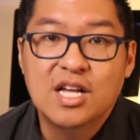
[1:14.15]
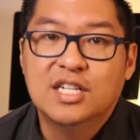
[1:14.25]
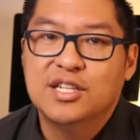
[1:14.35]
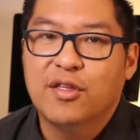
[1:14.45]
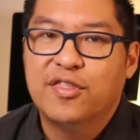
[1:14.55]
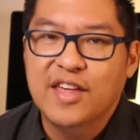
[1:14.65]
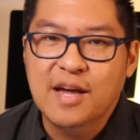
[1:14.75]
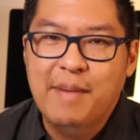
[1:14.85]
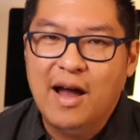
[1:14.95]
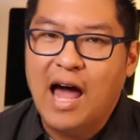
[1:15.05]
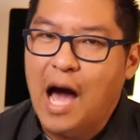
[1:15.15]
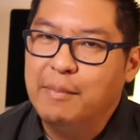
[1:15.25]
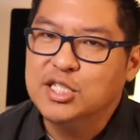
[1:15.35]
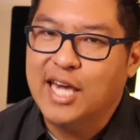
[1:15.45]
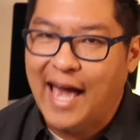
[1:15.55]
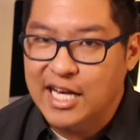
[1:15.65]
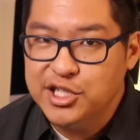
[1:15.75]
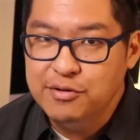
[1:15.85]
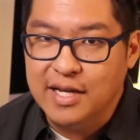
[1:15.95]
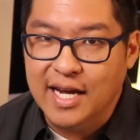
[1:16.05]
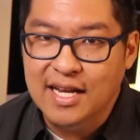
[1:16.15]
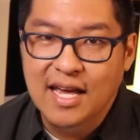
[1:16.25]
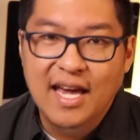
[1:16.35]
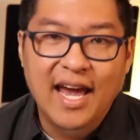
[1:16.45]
So think about how much cash you need,